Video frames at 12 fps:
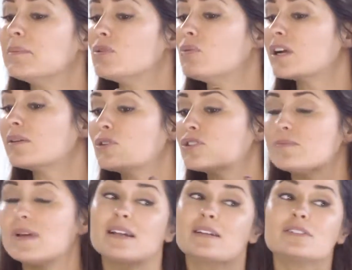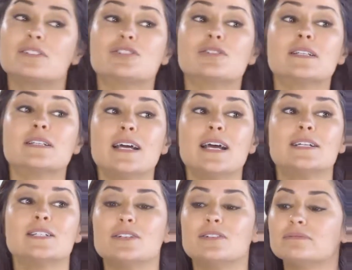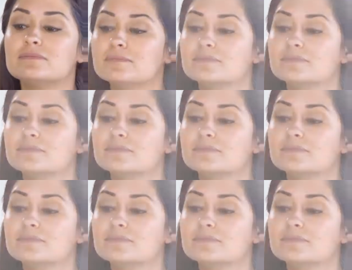maybe you want a more dramatic look during the day too.